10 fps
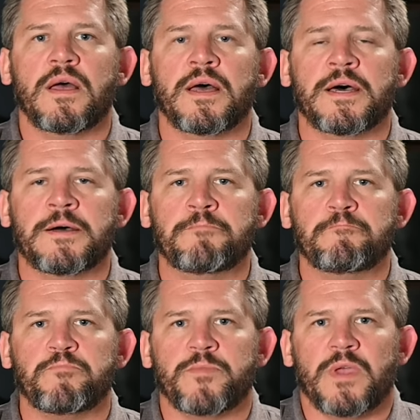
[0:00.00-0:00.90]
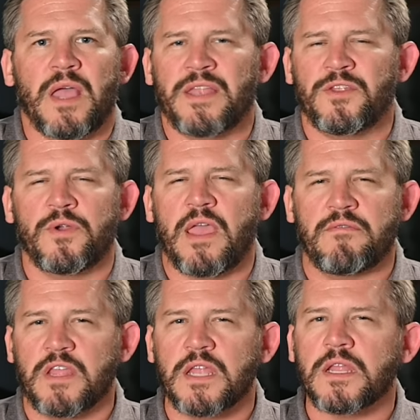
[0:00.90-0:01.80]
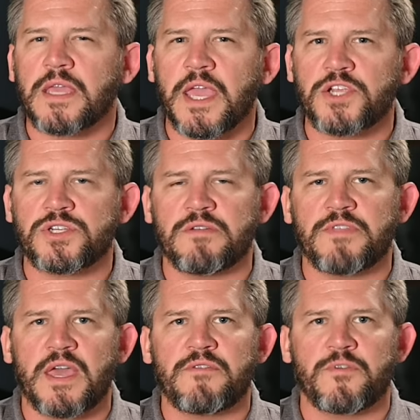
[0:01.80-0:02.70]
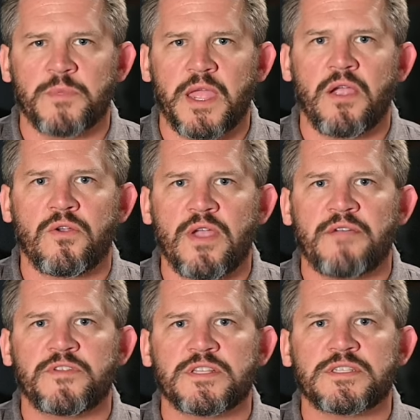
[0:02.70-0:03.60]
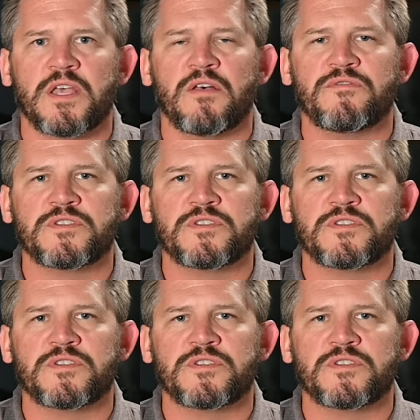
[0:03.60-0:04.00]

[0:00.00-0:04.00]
I don't have any indication of that from the aircraft itself.